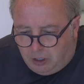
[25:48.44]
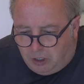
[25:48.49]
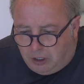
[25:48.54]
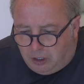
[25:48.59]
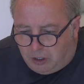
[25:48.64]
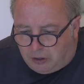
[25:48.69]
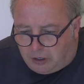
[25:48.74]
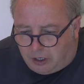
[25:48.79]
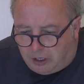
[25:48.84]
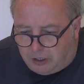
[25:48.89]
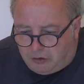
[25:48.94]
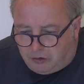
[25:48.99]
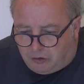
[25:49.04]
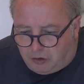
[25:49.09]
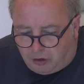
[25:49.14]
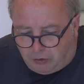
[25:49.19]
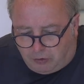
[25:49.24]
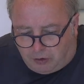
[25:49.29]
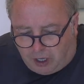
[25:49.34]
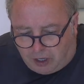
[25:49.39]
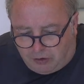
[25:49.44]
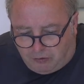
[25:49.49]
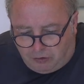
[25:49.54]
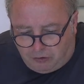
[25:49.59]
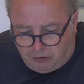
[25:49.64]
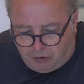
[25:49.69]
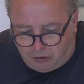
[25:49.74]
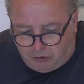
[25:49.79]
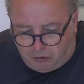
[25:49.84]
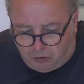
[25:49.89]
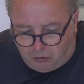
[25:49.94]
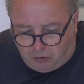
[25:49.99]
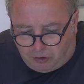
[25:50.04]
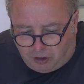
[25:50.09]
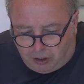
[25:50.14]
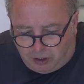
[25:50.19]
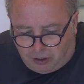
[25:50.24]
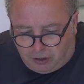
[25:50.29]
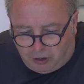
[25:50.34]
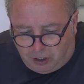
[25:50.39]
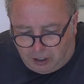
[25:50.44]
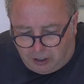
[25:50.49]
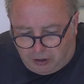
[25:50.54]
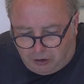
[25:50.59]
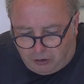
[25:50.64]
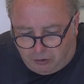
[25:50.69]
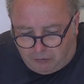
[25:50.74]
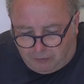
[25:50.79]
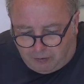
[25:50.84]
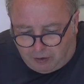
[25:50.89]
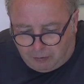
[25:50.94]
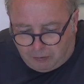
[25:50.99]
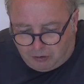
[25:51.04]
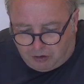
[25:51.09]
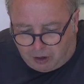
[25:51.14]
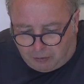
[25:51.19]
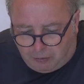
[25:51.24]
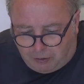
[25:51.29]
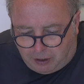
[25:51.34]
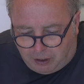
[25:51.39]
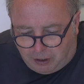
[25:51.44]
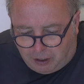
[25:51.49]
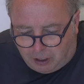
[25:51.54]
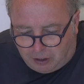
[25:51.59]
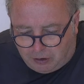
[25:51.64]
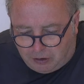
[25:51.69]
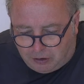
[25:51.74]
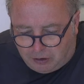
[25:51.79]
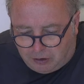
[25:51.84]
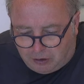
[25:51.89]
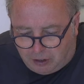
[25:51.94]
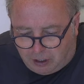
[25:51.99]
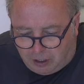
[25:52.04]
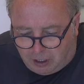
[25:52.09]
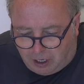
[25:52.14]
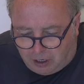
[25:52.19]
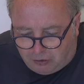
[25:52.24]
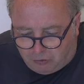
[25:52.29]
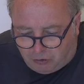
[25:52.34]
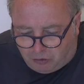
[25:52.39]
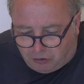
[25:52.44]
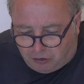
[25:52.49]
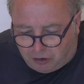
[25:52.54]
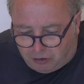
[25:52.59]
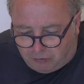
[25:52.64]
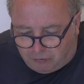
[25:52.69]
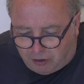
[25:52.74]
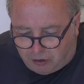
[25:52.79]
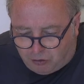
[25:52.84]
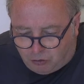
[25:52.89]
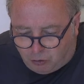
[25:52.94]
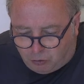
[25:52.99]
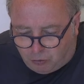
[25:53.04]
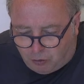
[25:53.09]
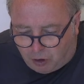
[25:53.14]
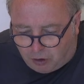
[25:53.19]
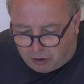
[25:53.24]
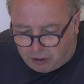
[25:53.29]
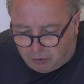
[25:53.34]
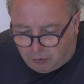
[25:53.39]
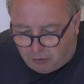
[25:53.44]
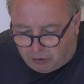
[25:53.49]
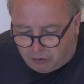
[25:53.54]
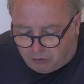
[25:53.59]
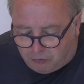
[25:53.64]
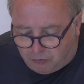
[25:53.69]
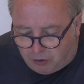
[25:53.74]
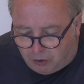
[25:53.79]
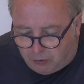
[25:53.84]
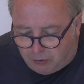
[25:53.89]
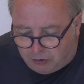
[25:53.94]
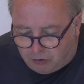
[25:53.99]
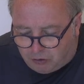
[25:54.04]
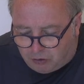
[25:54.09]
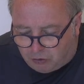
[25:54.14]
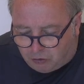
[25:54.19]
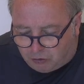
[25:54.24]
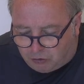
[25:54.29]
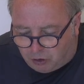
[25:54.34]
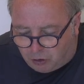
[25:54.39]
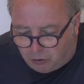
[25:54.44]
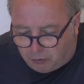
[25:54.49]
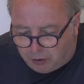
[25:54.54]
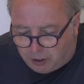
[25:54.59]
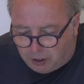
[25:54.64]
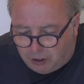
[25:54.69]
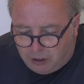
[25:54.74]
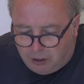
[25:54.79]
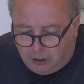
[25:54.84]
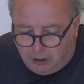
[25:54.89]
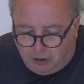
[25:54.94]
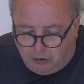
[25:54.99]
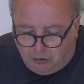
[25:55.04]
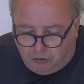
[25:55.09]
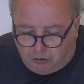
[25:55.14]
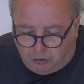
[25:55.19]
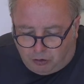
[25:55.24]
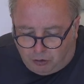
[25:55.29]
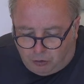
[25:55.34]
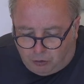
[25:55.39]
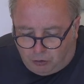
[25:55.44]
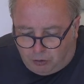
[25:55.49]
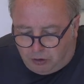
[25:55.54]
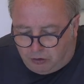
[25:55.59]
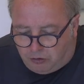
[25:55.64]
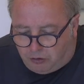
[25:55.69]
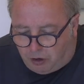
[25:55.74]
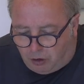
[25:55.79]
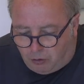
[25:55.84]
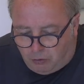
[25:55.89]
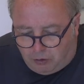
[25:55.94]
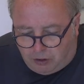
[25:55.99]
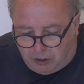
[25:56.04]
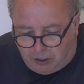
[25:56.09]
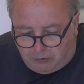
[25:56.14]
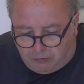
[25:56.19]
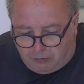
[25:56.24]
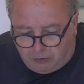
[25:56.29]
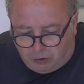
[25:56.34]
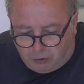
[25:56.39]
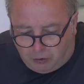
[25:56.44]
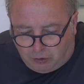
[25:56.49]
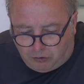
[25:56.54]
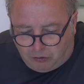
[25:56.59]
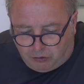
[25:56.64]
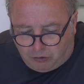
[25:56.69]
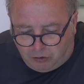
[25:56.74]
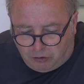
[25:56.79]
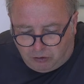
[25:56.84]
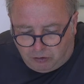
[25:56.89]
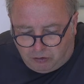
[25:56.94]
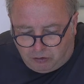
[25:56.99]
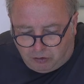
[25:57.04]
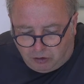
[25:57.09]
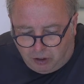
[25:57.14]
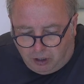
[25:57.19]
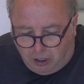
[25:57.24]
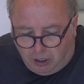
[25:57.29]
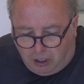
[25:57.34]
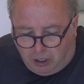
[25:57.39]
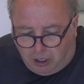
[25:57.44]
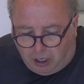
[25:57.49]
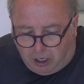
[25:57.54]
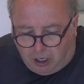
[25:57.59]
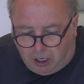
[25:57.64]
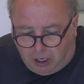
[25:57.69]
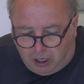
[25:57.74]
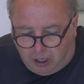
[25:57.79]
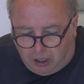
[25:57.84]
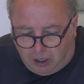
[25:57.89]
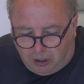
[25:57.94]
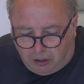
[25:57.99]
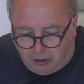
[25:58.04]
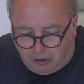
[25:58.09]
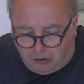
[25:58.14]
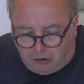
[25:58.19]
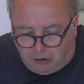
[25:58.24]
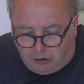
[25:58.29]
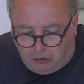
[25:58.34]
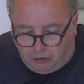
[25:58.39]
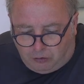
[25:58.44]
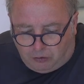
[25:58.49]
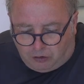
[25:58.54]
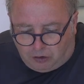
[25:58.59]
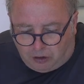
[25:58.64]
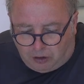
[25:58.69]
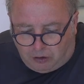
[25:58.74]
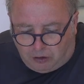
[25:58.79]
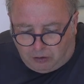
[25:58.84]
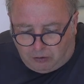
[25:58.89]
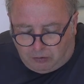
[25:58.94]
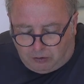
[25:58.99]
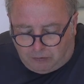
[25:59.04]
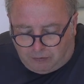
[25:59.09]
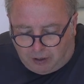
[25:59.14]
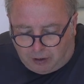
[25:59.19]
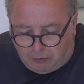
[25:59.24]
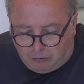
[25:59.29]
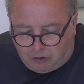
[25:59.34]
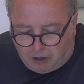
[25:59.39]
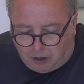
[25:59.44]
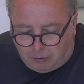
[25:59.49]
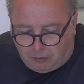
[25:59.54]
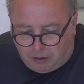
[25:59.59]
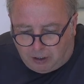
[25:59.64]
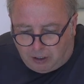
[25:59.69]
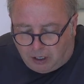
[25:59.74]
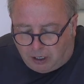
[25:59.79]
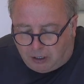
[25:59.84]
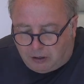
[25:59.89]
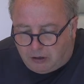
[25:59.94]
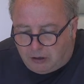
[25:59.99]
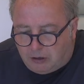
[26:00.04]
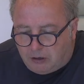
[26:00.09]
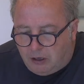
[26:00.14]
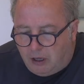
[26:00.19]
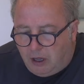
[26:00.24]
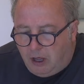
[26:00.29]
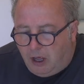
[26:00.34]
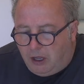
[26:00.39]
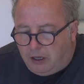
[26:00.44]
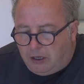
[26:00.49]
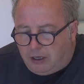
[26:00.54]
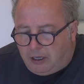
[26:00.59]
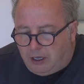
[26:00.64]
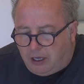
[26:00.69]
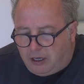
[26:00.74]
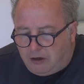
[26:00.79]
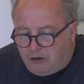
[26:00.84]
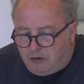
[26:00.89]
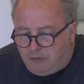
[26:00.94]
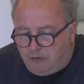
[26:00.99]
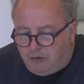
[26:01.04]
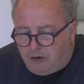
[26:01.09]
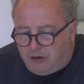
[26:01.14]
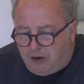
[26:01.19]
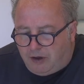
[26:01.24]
Okay, so Catherine says, do you see any new developments happening in London, and how do you see the rental market once furlough ends in October? Two totally different questions. Do you see new developments happening in London? Yes, for